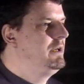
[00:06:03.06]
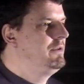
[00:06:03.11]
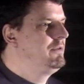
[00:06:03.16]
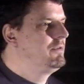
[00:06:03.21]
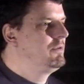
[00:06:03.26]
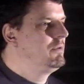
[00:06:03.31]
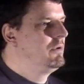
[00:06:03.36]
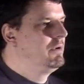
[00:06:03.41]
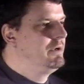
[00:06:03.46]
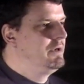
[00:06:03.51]

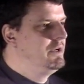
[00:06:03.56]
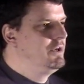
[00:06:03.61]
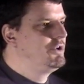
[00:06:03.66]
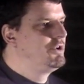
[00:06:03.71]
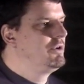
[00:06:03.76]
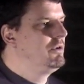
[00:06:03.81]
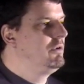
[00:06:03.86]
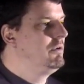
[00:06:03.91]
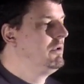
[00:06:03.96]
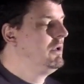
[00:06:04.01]
sense or
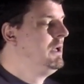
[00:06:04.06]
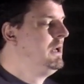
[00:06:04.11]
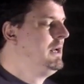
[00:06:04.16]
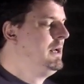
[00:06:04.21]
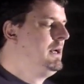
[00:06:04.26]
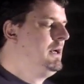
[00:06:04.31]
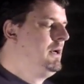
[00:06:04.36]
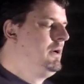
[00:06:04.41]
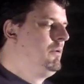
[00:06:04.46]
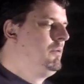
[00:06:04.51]
additional,
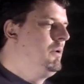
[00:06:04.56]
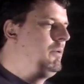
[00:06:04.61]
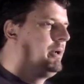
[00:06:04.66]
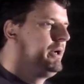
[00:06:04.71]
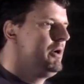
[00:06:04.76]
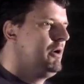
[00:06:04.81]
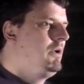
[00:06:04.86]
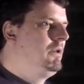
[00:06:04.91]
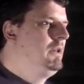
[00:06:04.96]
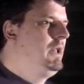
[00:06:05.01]
what we
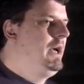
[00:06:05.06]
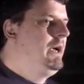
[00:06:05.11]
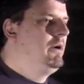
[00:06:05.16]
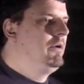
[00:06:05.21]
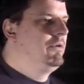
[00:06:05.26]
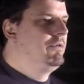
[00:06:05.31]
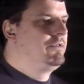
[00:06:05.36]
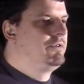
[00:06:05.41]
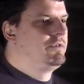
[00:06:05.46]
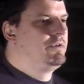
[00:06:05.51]
call
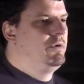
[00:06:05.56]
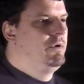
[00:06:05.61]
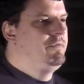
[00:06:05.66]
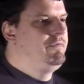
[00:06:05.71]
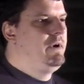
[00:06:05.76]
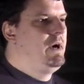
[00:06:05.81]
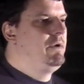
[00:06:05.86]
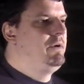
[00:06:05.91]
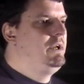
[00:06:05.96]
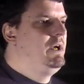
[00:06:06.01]
layers. So a
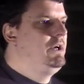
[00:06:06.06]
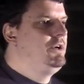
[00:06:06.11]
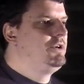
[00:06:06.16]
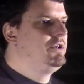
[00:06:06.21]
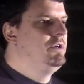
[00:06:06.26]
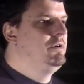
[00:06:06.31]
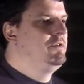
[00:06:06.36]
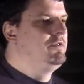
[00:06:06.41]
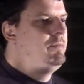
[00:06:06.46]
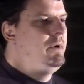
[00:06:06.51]

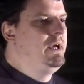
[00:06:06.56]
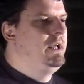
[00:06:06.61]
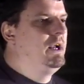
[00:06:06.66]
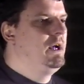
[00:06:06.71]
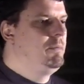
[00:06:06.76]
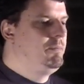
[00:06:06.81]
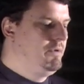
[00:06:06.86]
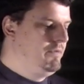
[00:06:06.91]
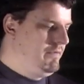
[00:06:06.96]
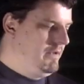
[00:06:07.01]
foundation is made
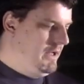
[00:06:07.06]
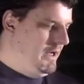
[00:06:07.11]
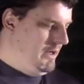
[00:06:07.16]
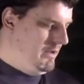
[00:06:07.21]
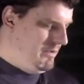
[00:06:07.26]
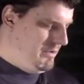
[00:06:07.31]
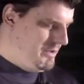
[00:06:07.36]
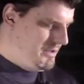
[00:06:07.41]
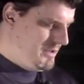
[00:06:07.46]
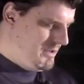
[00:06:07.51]
up of
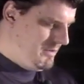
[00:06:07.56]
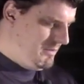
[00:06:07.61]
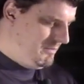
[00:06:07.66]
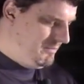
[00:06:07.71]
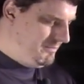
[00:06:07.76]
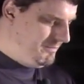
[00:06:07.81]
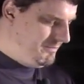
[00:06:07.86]
layers.